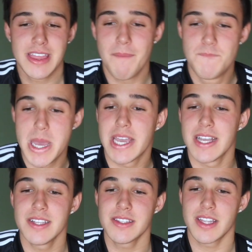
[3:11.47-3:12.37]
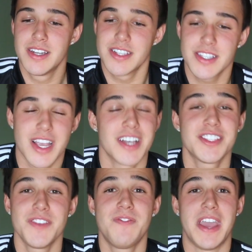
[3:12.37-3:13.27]
the biggest
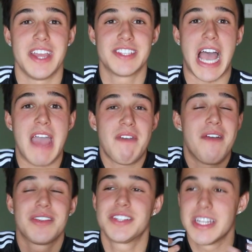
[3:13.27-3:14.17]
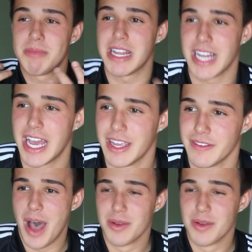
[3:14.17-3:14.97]
disgusted face I've ever seen in my life.